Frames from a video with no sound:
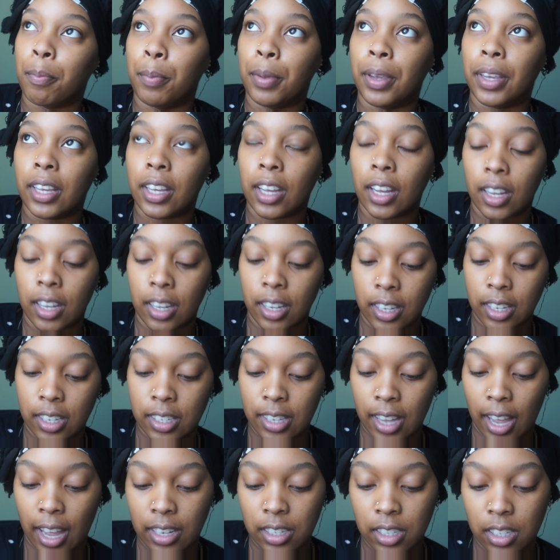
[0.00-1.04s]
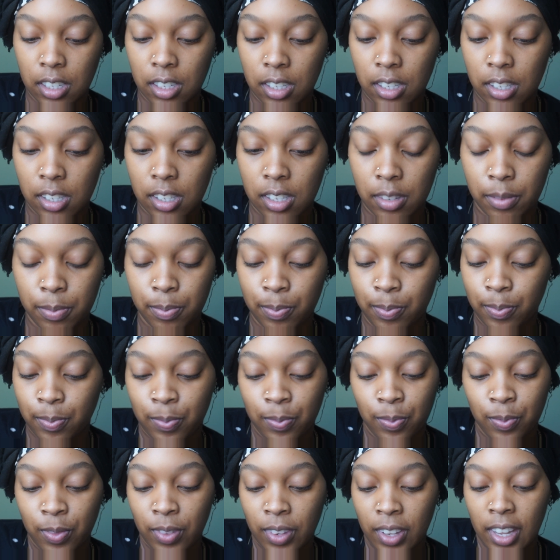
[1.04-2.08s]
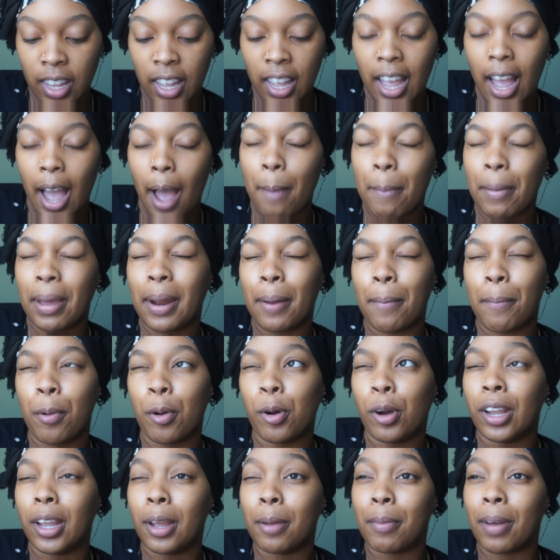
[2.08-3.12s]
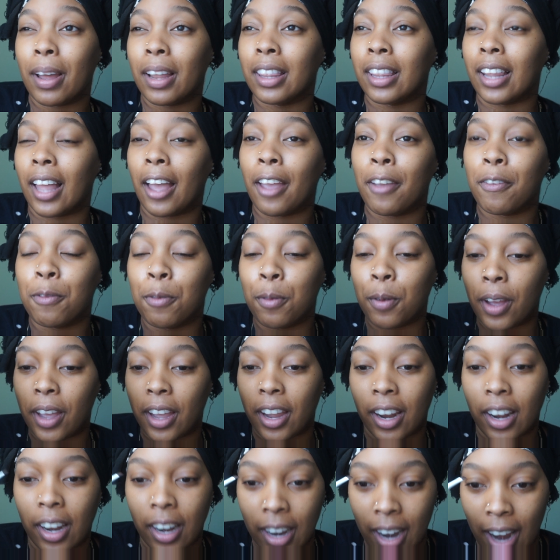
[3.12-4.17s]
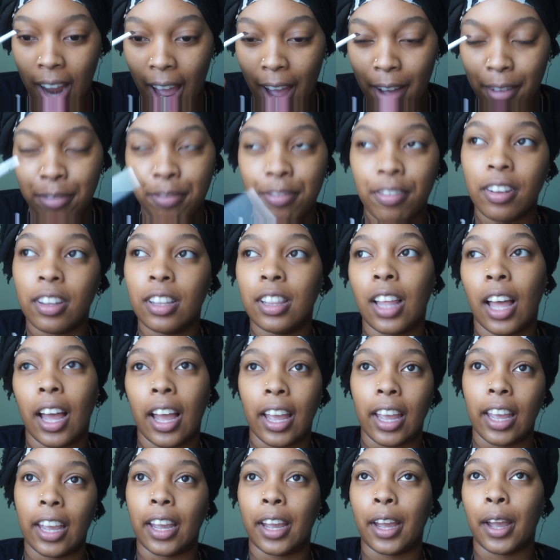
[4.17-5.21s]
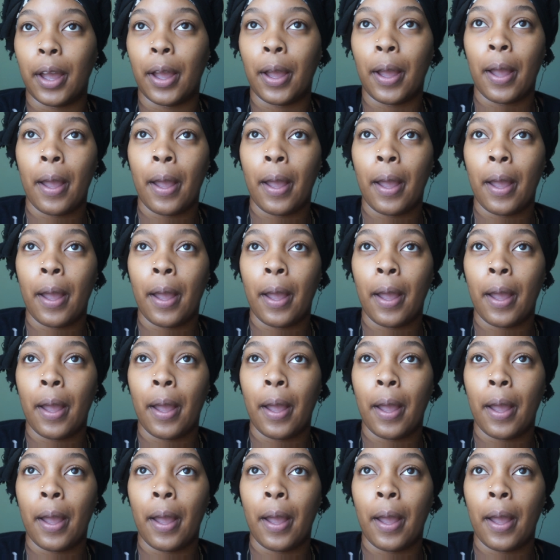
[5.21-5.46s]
because I'm at a point in my life where I feel like